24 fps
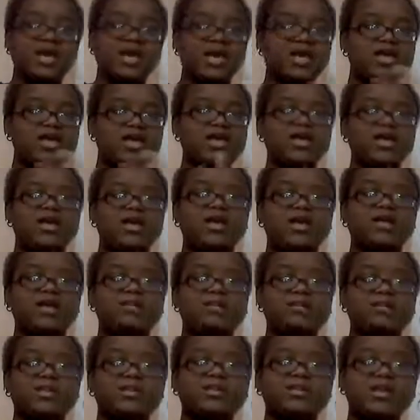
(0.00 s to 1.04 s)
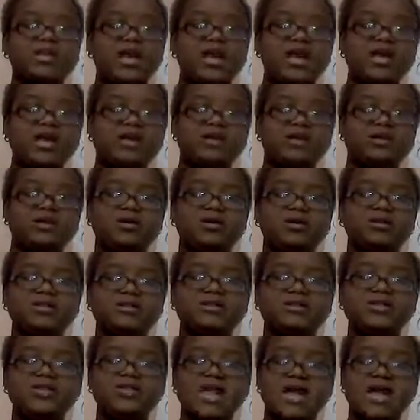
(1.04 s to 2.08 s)
hanging beside on
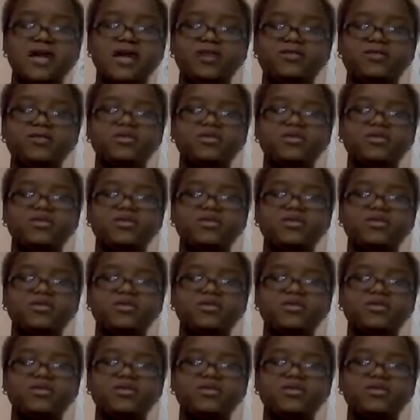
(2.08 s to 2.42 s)
the side of